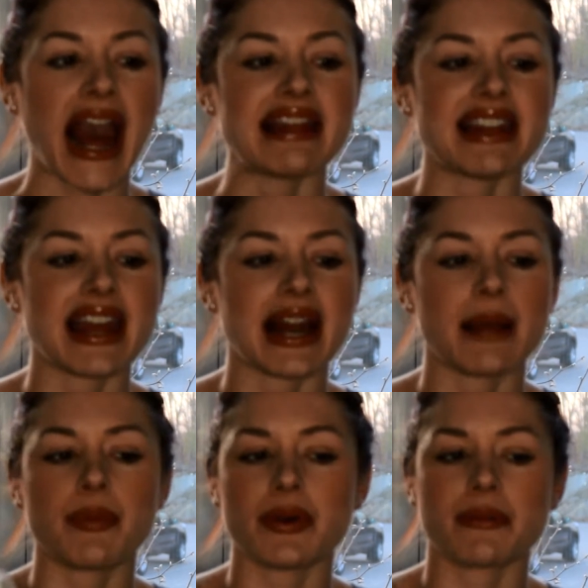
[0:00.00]
and then
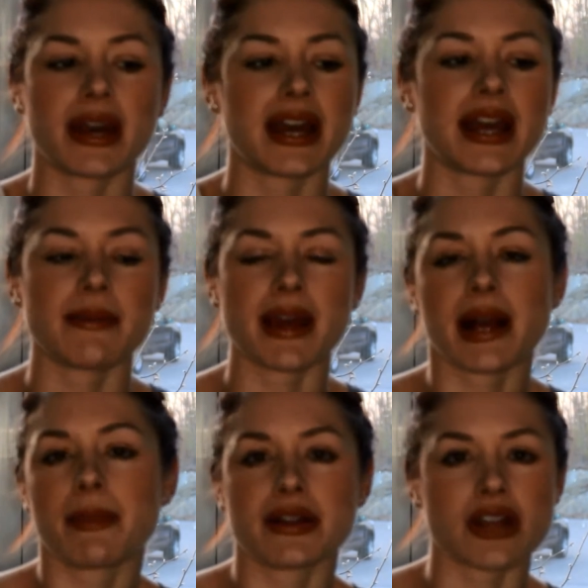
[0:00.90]
I put my
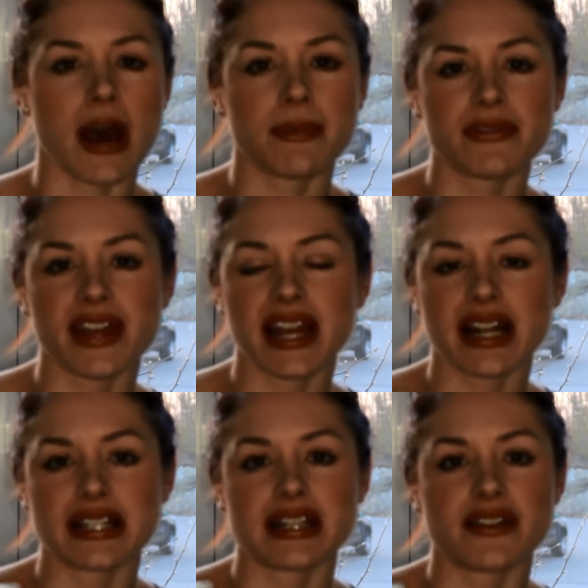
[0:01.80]
makeup on top of it and
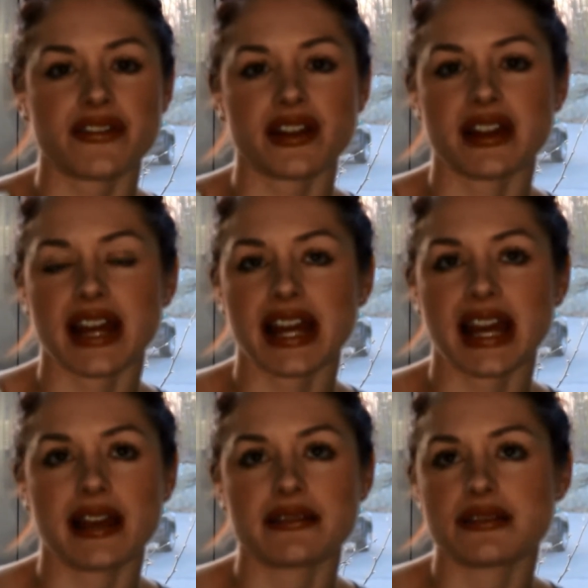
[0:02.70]
I didn't feel like
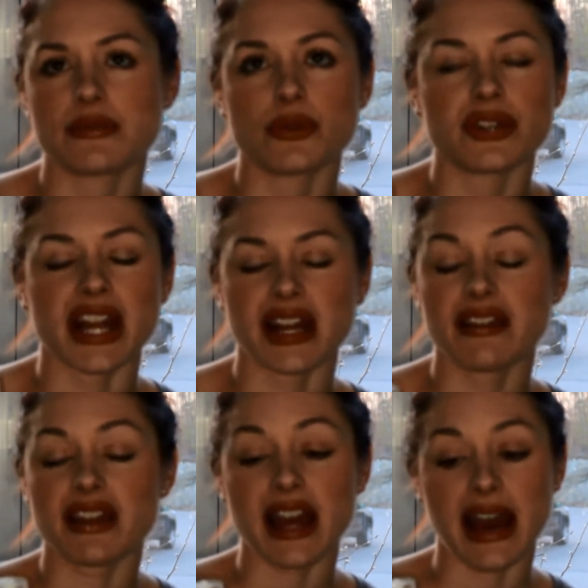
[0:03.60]
it smoothed
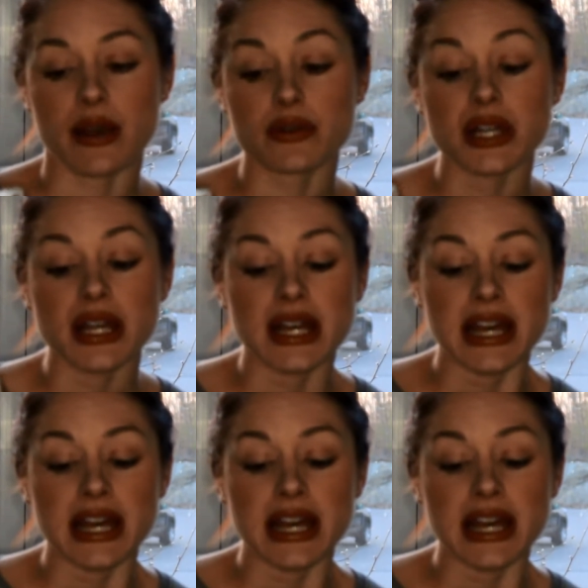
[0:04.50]
anything out,